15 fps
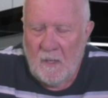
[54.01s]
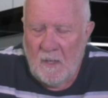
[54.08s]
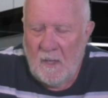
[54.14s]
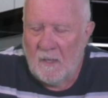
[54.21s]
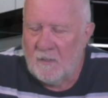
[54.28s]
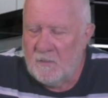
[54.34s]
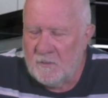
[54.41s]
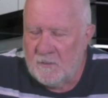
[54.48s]

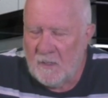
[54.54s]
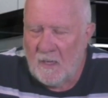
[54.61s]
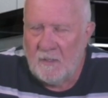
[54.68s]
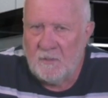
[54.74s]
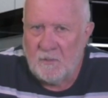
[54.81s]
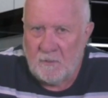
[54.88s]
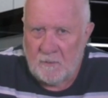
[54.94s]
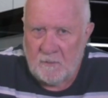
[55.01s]

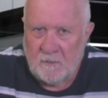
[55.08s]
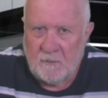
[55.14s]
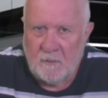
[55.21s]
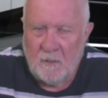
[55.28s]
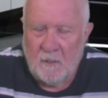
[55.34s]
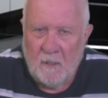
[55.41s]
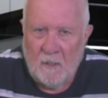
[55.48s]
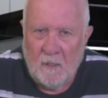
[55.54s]
accusations
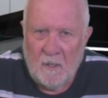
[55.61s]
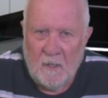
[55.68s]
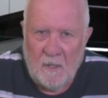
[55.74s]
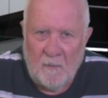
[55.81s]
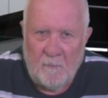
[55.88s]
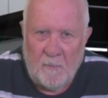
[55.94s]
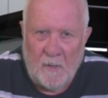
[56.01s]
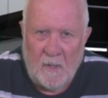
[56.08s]

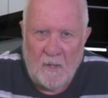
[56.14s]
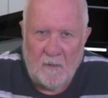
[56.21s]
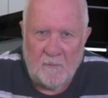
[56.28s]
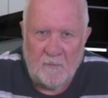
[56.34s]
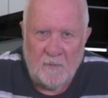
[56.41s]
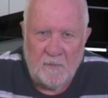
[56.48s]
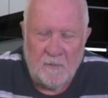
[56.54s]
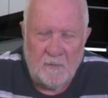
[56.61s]
about
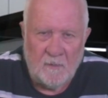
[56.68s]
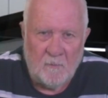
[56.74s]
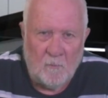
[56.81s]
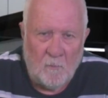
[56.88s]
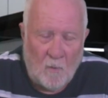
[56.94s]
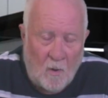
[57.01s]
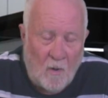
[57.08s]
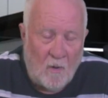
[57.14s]

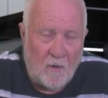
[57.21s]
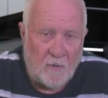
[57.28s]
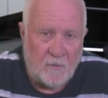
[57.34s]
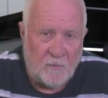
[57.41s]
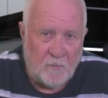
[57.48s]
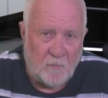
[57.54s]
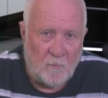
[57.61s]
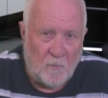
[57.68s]
why I
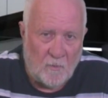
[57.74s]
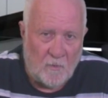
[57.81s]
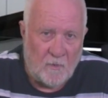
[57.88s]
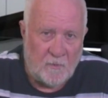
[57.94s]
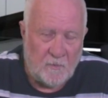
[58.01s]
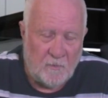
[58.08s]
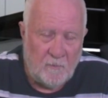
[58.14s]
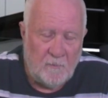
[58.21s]
do what I
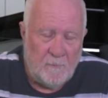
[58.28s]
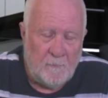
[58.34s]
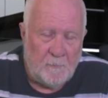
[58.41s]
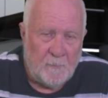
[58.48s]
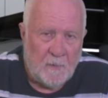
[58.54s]
do